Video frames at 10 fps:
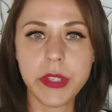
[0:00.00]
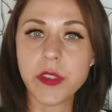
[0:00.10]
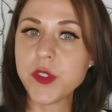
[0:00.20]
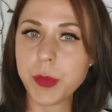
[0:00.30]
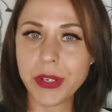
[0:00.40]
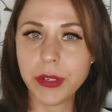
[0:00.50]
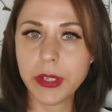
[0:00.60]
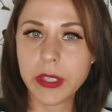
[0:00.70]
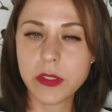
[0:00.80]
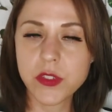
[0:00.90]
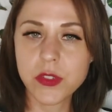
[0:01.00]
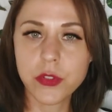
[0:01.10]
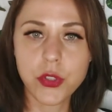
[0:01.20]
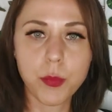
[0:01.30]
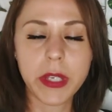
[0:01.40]
the
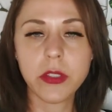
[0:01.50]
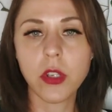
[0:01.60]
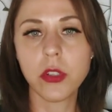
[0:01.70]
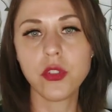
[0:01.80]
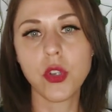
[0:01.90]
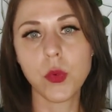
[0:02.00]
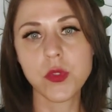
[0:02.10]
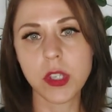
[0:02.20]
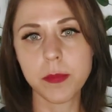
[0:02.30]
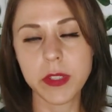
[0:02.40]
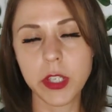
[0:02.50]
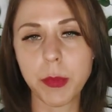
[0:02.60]
experience, you might not know something,